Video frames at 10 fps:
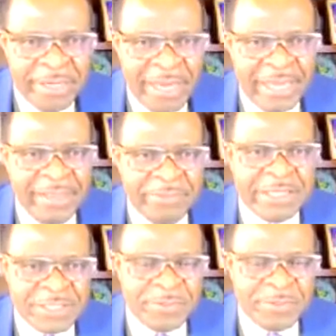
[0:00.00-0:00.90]
that they were
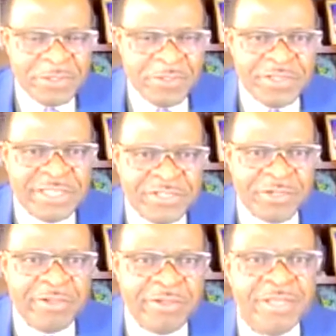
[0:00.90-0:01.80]
supposed to do the
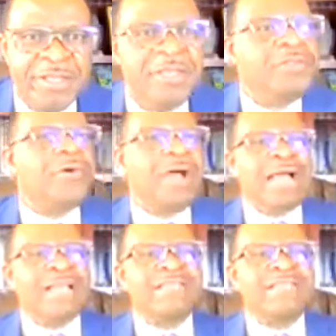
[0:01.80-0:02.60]
chores. You ask